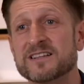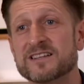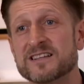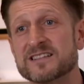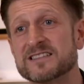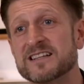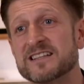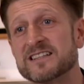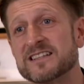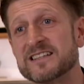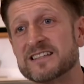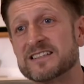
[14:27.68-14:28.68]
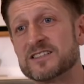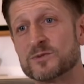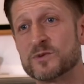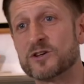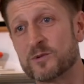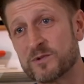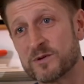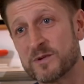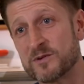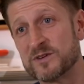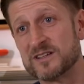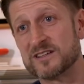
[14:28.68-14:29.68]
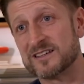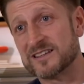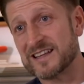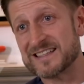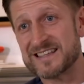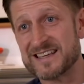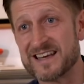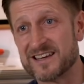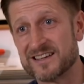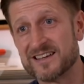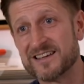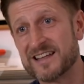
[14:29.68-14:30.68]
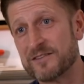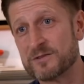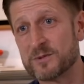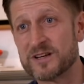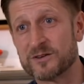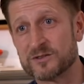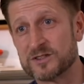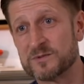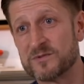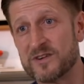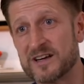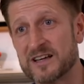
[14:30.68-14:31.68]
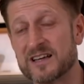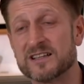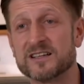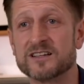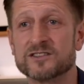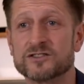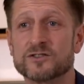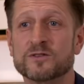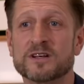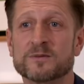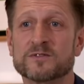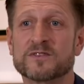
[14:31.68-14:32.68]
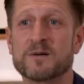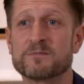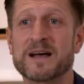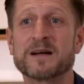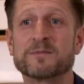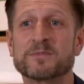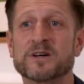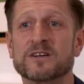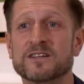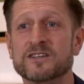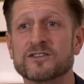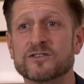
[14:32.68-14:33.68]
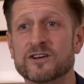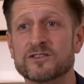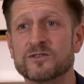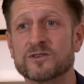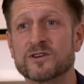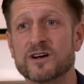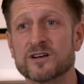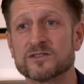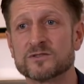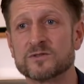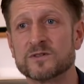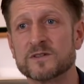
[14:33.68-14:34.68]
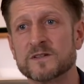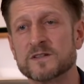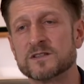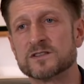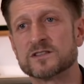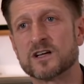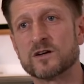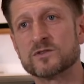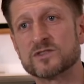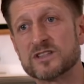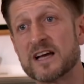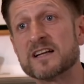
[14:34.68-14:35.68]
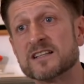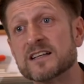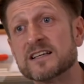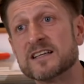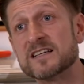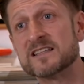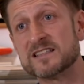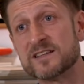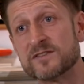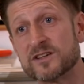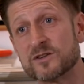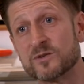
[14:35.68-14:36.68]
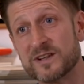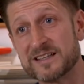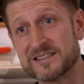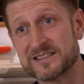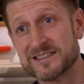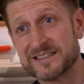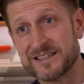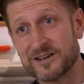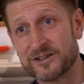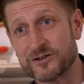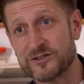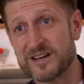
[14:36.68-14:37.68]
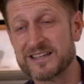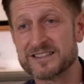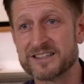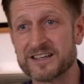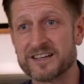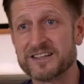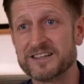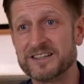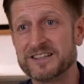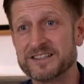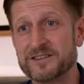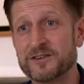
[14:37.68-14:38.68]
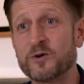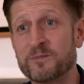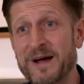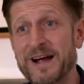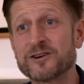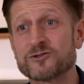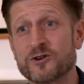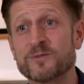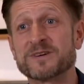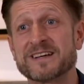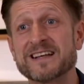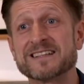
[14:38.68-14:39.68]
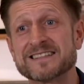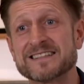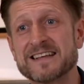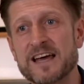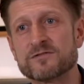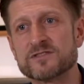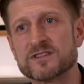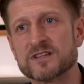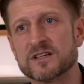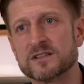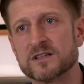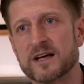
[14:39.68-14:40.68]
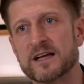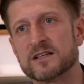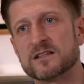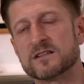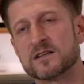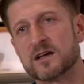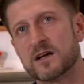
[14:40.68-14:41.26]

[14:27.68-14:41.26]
that are still in the league since we got promoted. That's it. Everybody else has been relegated. 2 clubs have come back, Burnley and Newcastle. So staying in the league is difficult. It creates a difficult backdrop against everything. And